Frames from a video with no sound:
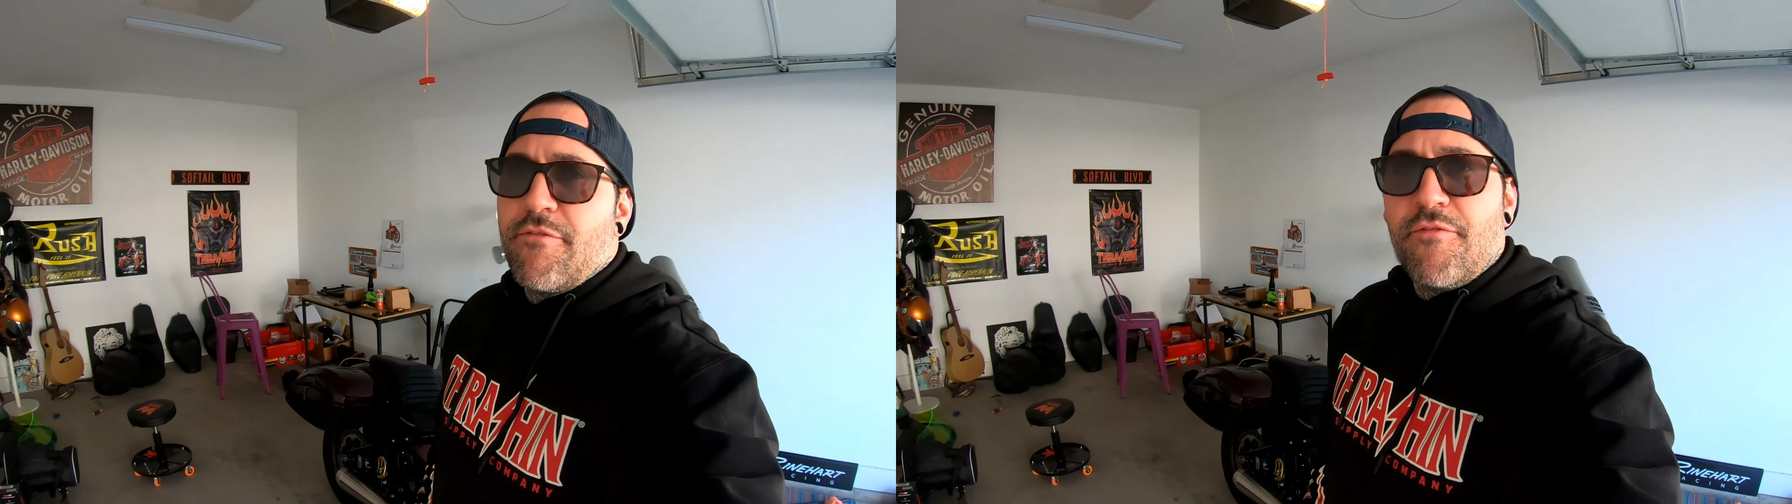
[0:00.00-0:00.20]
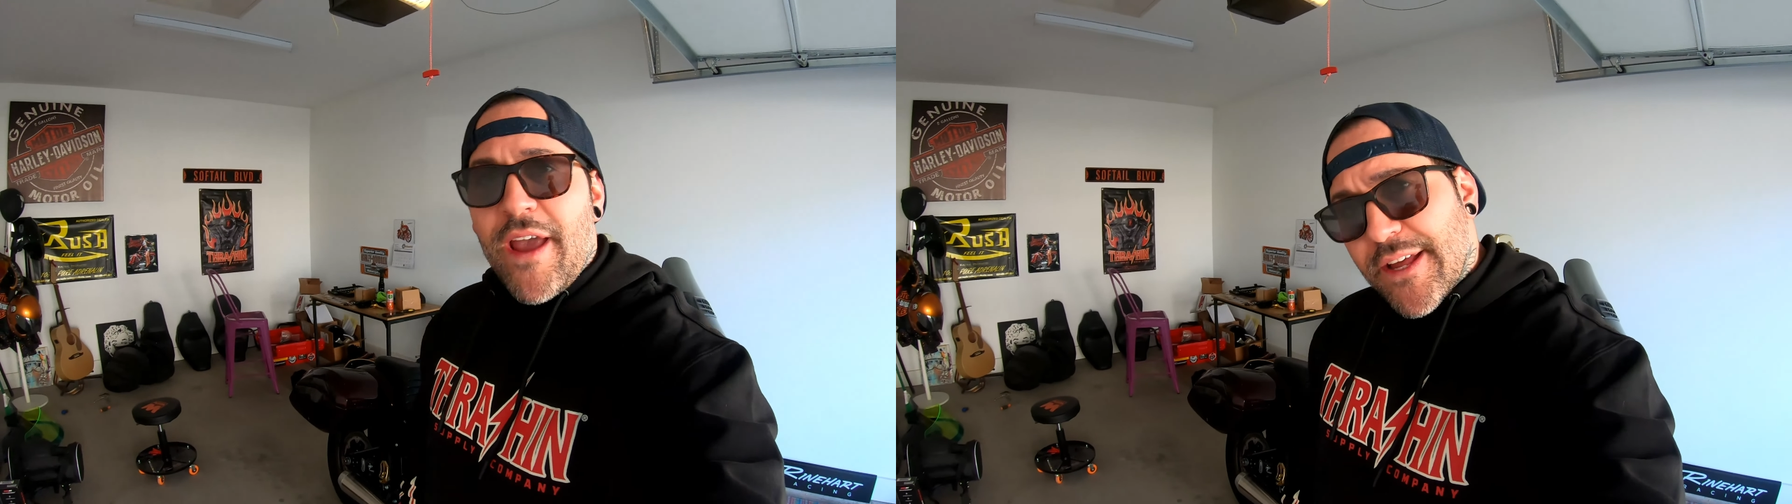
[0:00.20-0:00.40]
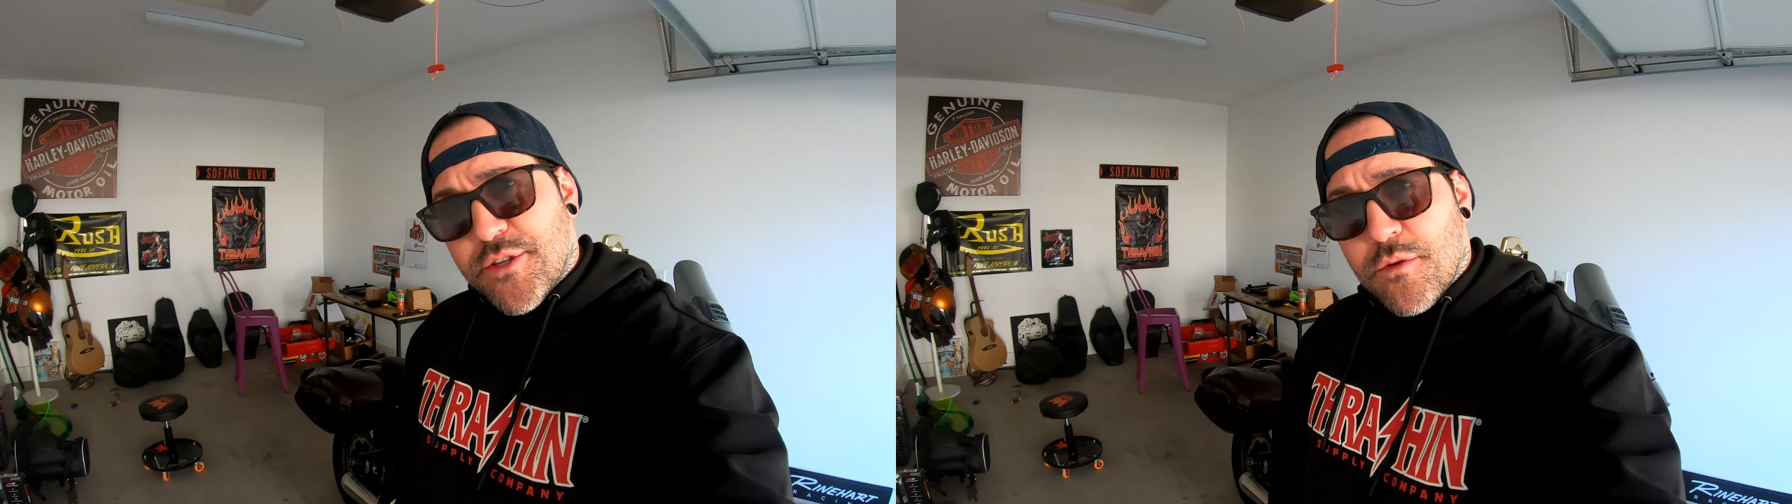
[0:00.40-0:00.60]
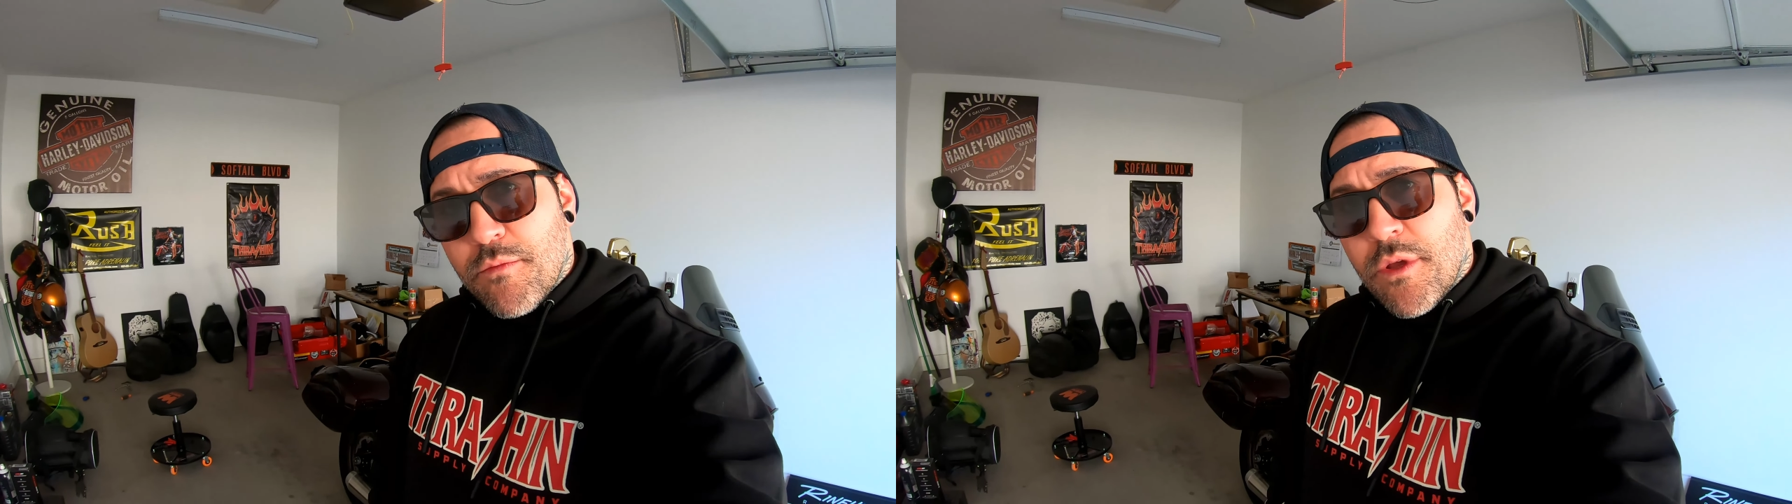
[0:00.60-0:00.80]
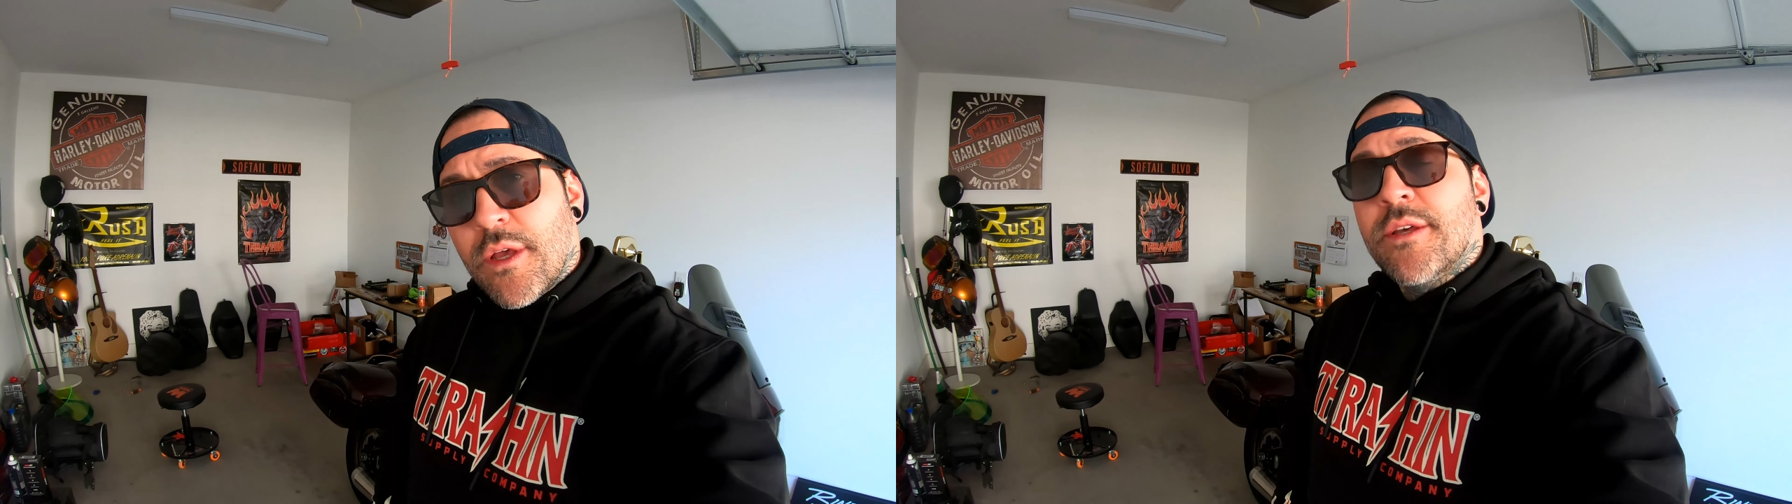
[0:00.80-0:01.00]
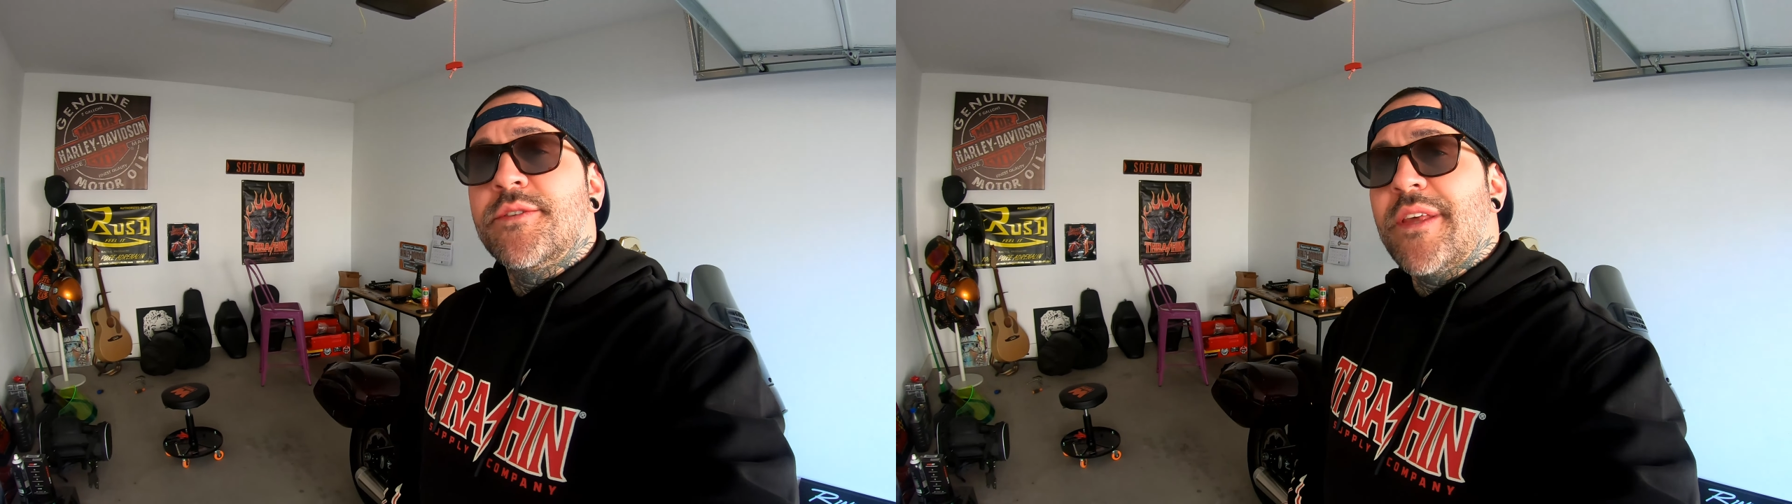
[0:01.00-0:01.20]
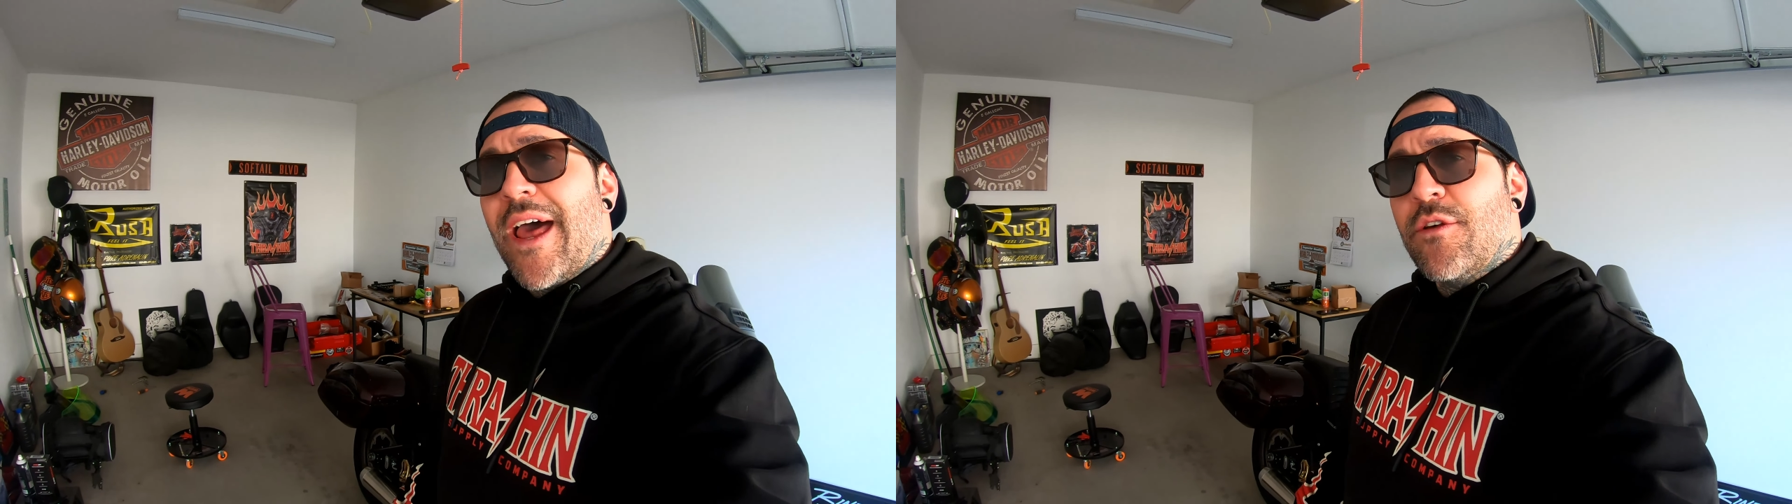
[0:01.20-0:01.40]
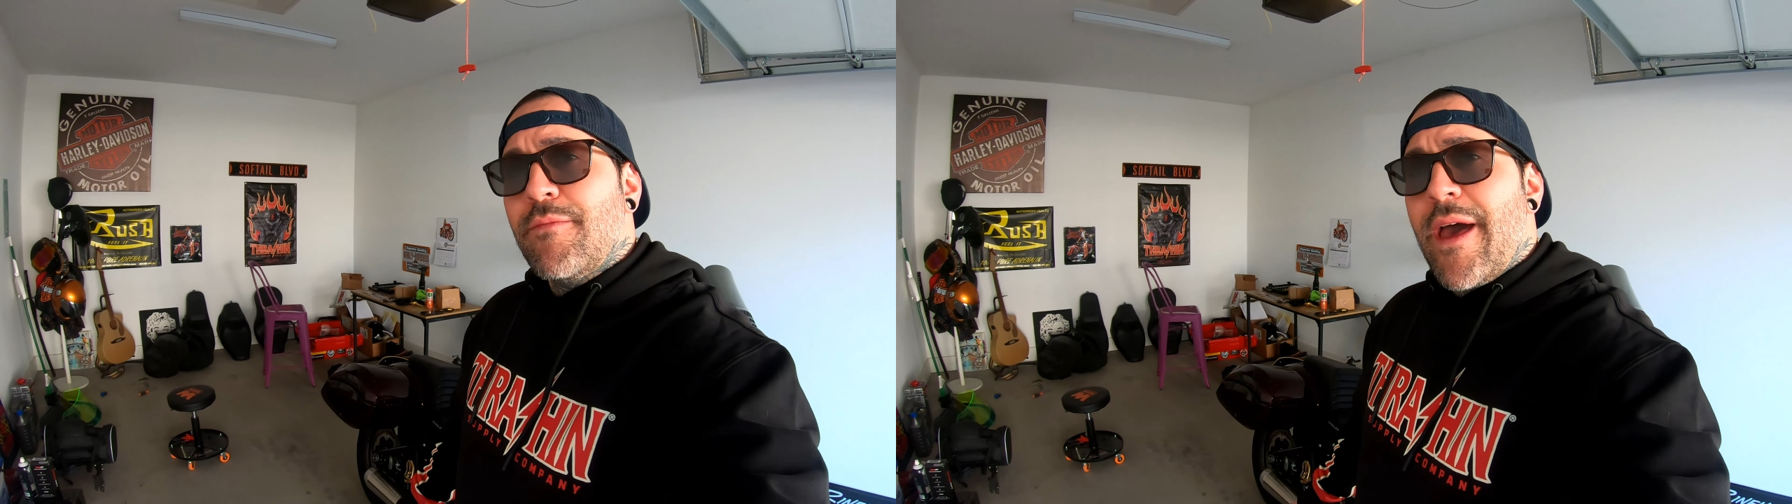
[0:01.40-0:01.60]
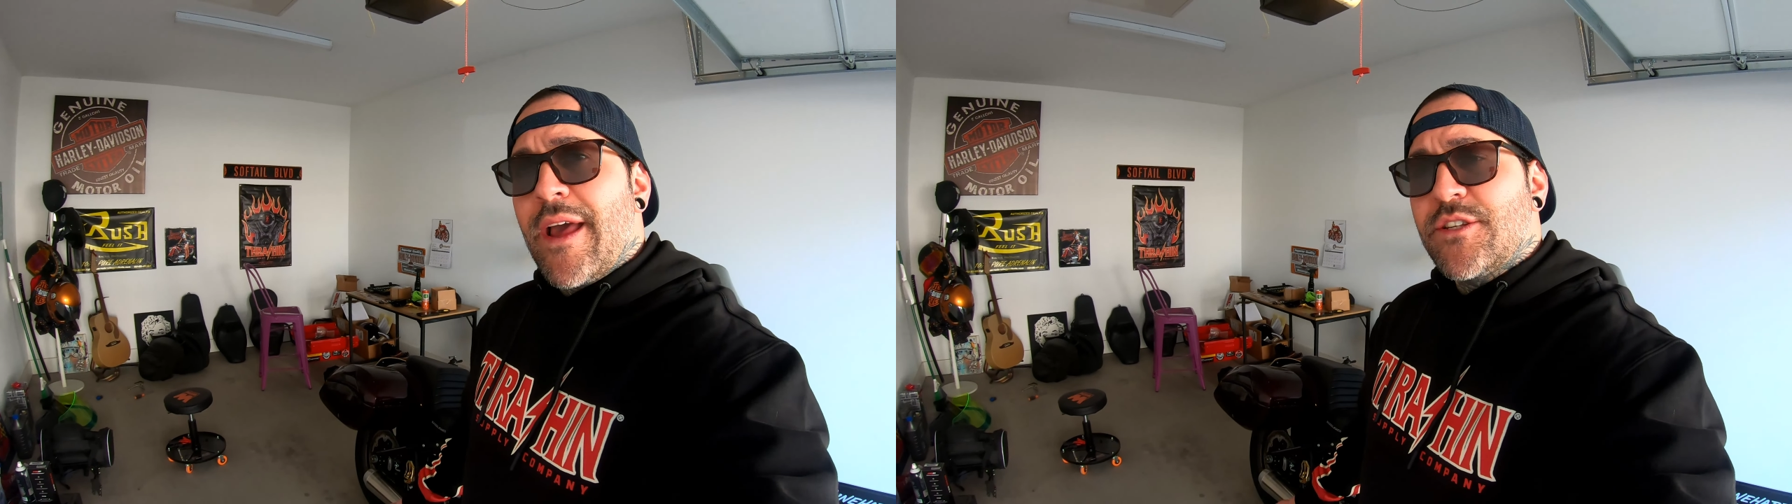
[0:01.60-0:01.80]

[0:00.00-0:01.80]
Phantom saddlebags,